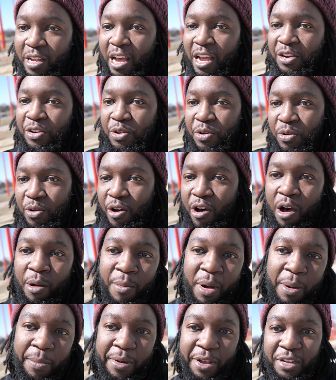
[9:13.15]
I do all
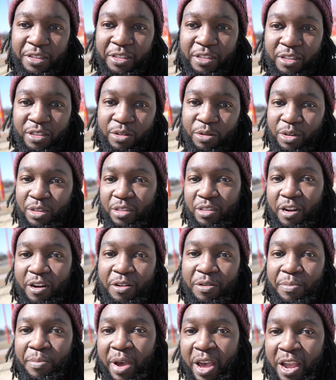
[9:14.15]
my business through the
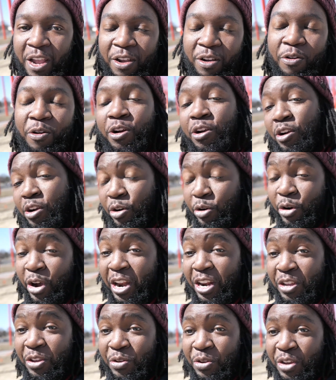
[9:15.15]
certain bank or
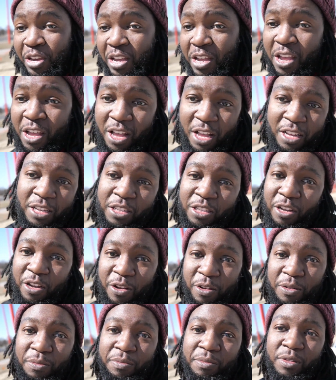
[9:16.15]
credit union.
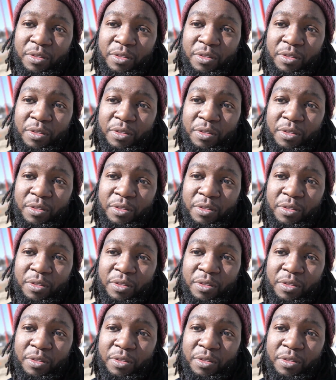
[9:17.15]
So